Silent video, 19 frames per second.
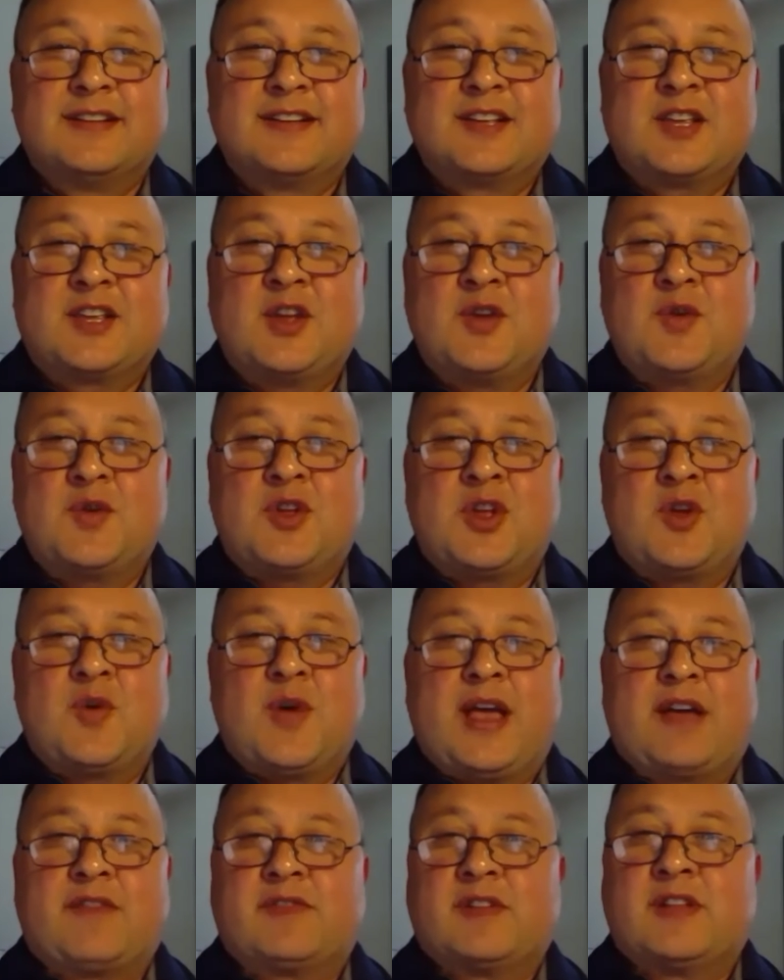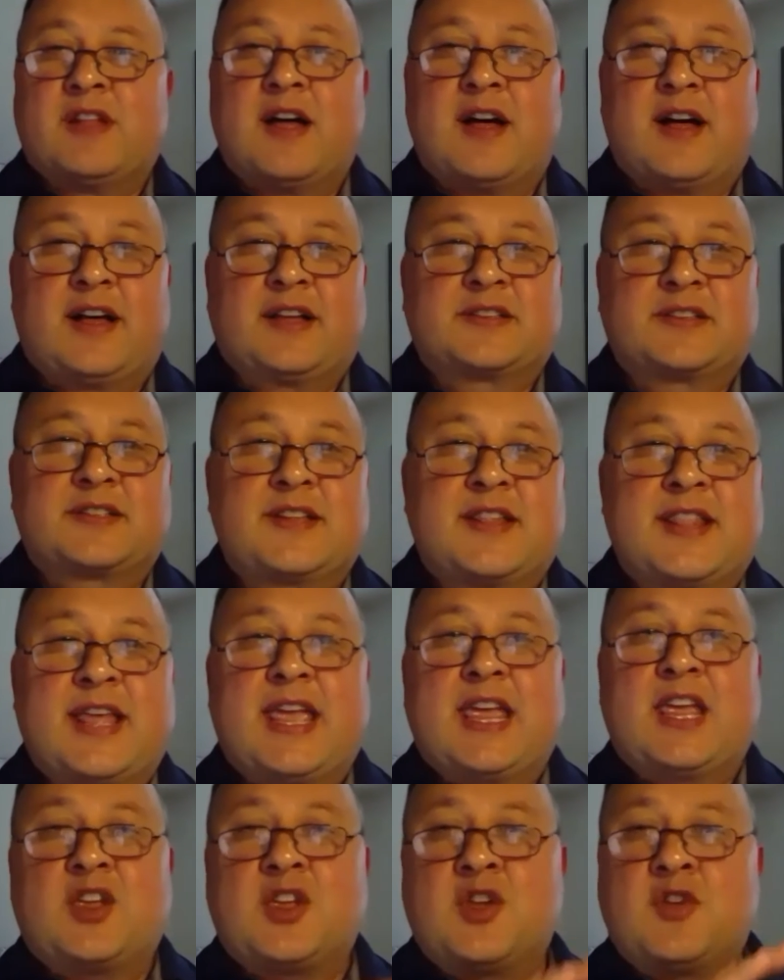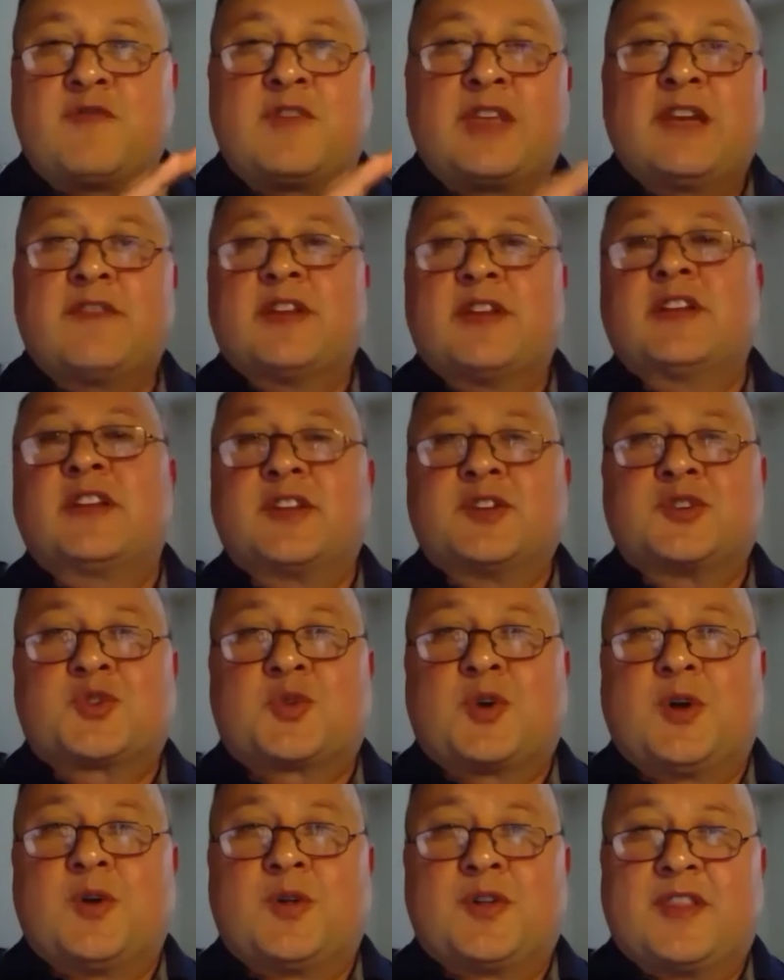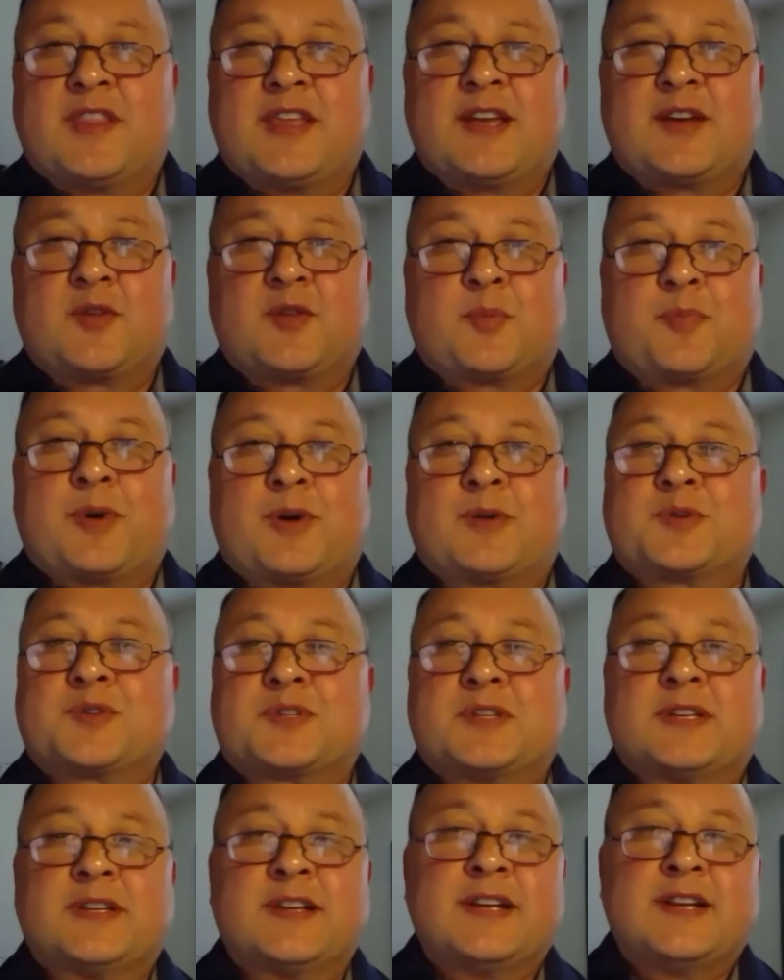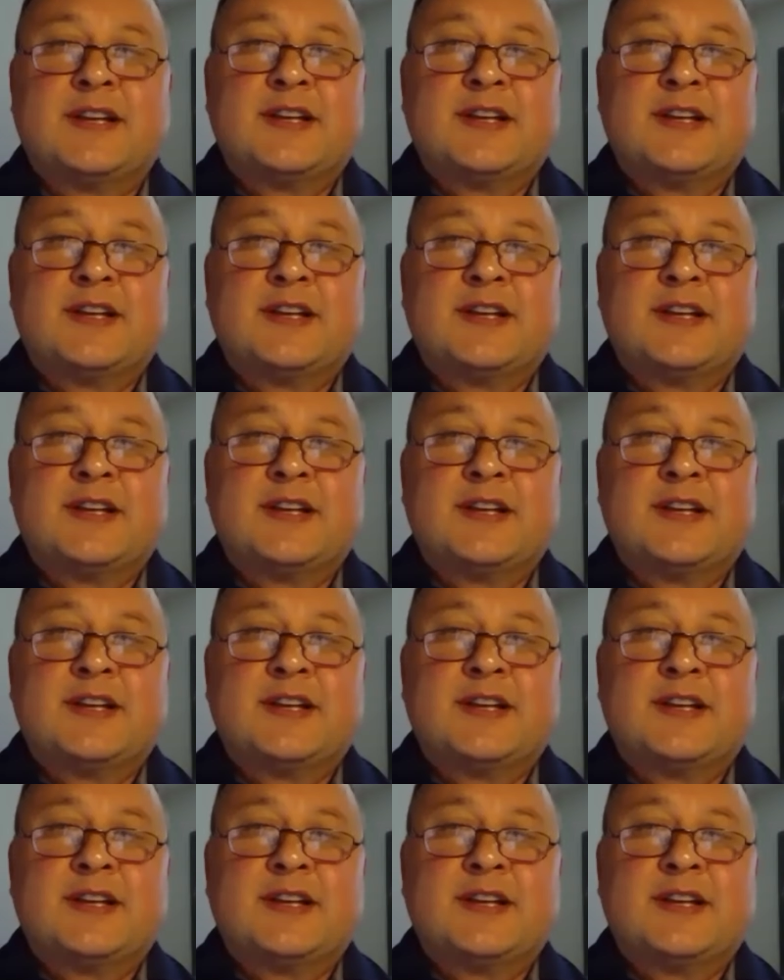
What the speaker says: You have lost. You've given control to the other person.